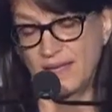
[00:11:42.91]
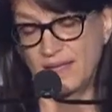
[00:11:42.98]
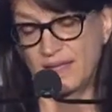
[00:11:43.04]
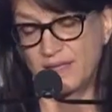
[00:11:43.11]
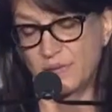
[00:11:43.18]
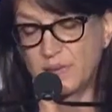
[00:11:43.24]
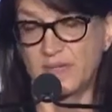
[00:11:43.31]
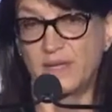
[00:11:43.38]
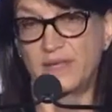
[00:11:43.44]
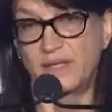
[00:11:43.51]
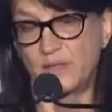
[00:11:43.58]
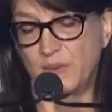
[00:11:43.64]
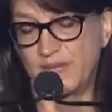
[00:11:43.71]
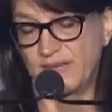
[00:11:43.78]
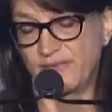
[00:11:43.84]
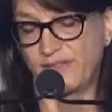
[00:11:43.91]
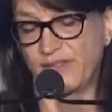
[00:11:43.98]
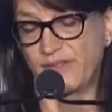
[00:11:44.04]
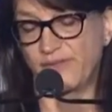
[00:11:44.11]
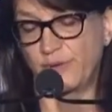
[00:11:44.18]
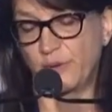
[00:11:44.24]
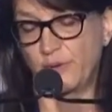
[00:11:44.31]
This was on the
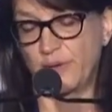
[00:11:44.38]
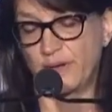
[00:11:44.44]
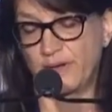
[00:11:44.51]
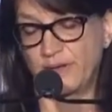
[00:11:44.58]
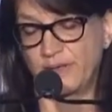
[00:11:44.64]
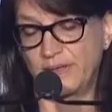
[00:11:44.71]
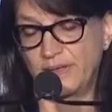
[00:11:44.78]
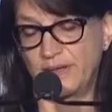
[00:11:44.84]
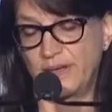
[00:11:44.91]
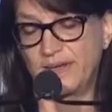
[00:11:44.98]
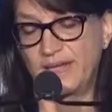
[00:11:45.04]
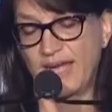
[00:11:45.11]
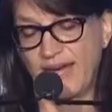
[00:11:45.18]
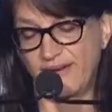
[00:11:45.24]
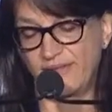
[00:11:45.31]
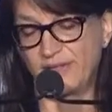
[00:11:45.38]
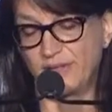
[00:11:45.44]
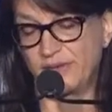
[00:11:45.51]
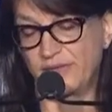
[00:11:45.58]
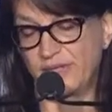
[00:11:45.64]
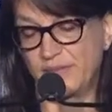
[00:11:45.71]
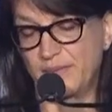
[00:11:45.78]
twenty-fifth floor on the Avenue
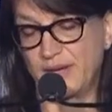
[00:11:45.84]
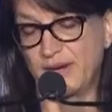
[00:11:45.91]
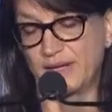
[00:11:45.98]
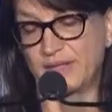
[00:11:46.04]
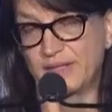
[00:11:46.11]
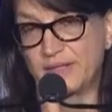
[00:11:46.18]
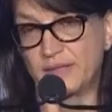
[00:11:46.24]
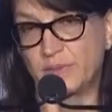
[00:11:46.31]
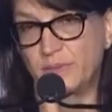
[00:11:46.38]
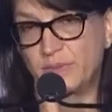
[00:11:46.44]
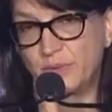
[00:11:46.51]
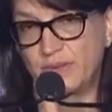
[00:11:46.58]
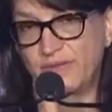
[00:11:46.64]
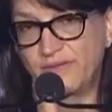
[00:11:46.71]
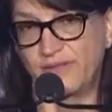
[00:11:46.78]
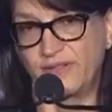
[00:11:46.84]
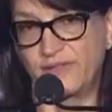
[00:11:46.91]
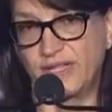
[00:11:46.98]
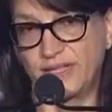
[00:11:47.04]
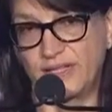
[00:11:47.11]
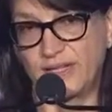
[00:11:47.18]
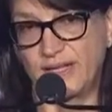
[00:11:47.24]
of the Americas between
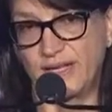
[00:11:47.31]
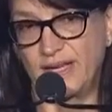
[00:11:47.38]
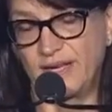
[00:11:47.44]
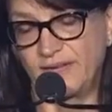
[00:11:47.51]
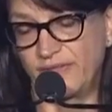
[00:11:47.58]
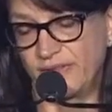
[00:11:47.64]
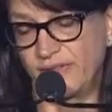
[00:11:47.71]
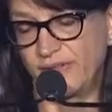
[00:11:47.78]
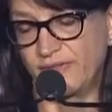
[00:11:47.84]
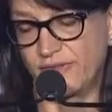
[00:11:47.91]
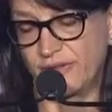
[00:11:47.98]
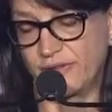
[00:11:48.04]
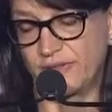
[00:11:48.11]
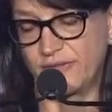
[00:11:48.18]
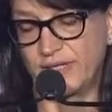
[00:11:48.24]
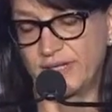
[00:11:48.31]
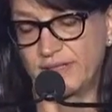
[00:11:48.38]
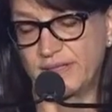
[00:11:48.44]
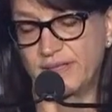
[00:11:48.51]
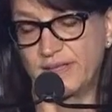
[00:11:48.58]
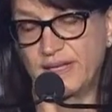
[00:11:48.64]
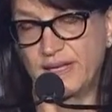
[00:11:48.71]
fiftieth and fifty-first
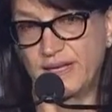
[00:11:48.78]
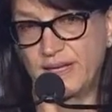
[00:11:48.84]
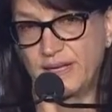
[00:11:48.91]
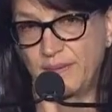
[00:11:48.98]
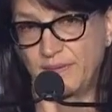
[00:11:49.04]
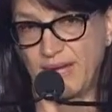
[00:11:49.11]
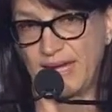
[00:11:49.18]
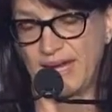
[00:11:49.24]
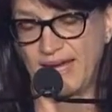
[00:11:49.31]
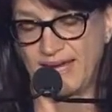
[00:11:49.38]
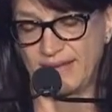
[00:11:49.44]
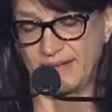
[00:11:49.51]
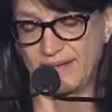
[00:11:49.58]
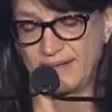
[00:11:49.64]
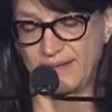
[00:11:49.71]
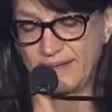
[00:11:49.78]
Streets in Manhattan.